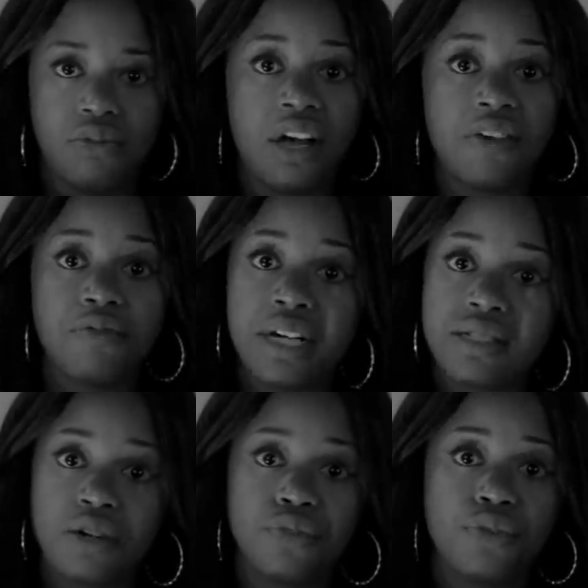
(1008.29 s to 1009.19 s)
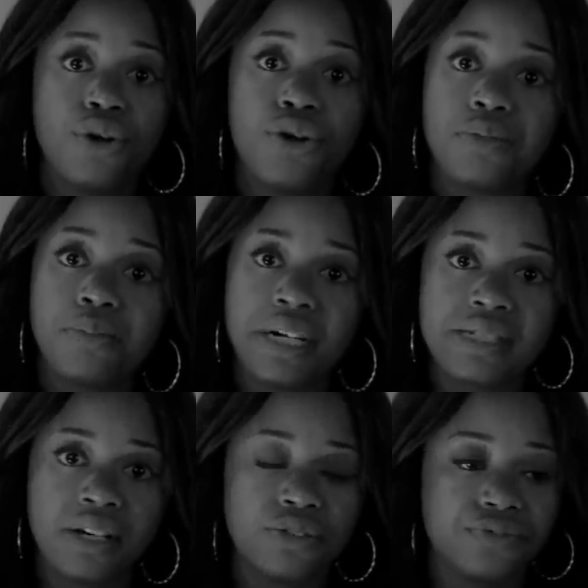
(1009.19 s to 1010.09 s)
love myself, learn
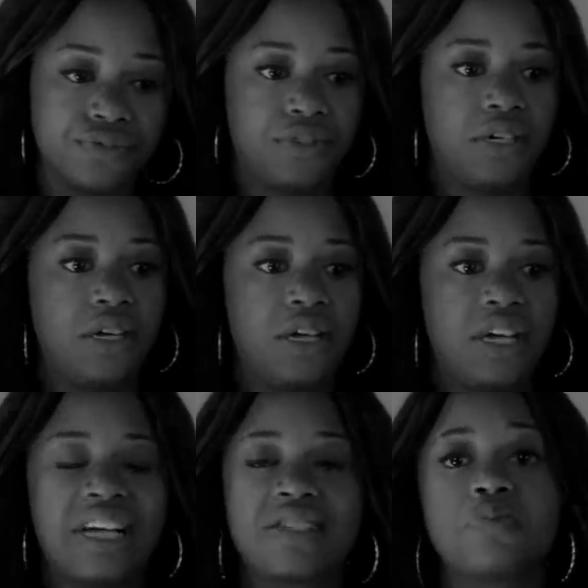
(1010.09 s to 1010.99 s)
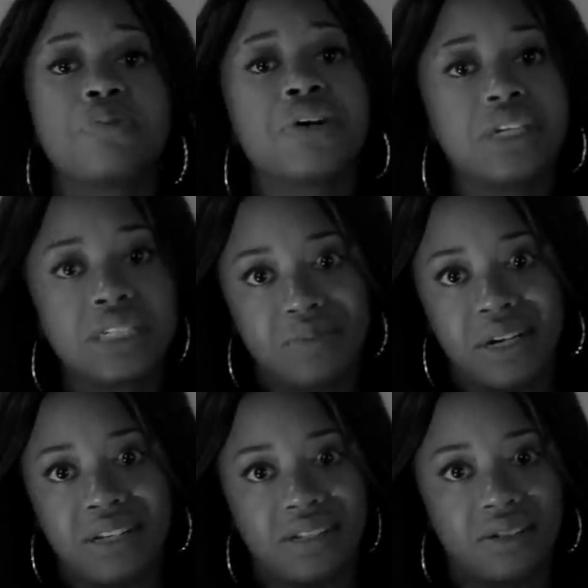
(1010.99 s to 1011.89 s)
myself, experience
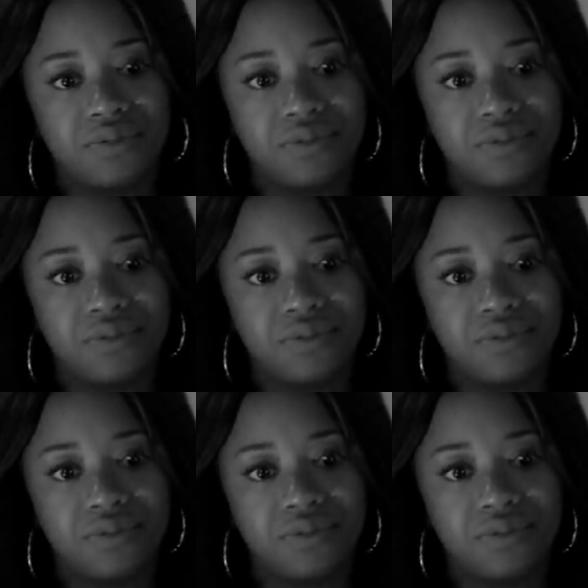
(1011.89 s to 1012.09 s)
myself.